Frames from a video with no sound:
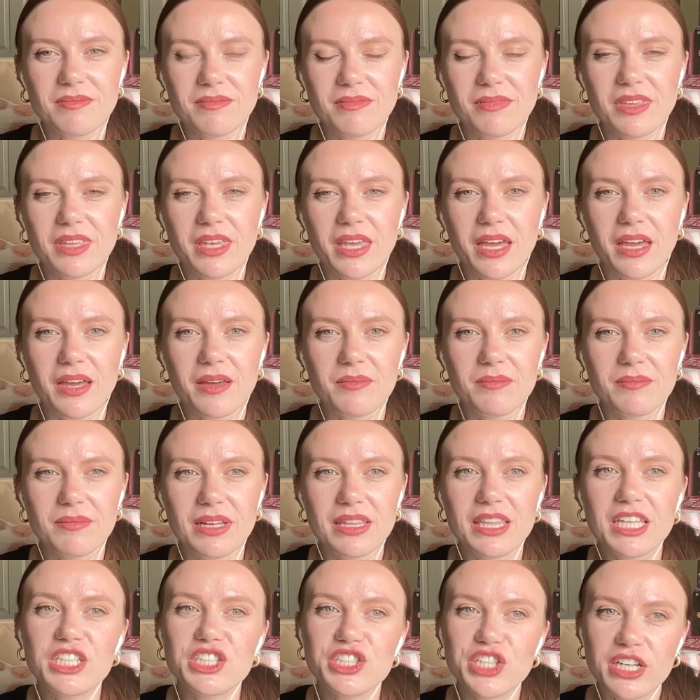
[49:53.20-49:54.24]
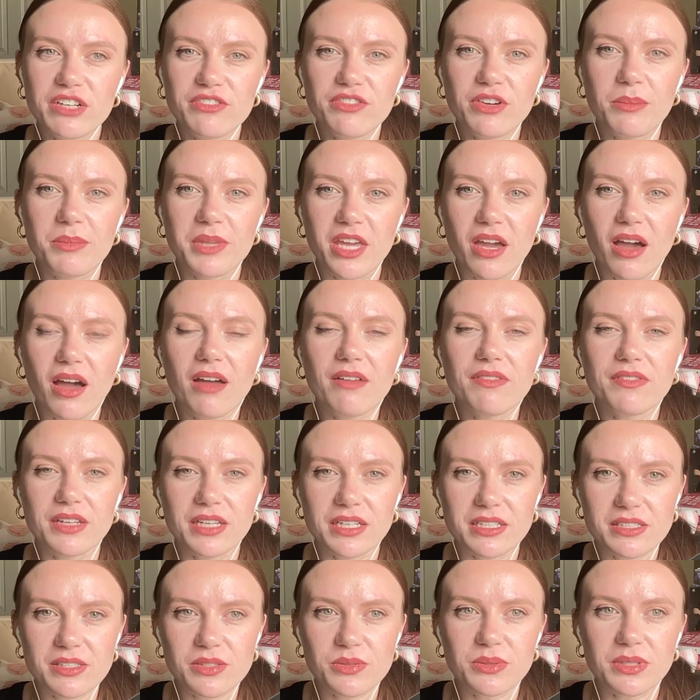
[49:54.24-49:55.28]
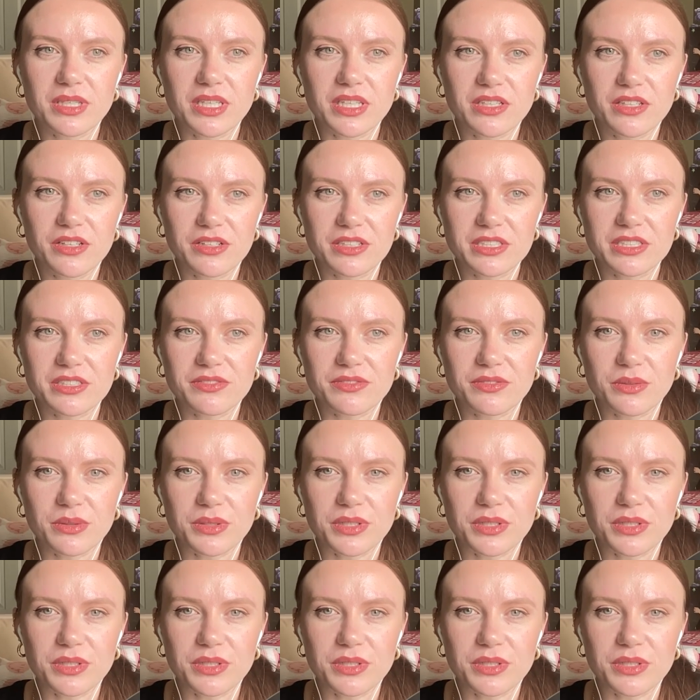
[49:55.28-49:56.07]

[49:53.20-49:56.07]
And then Jen from The Office really cooked it for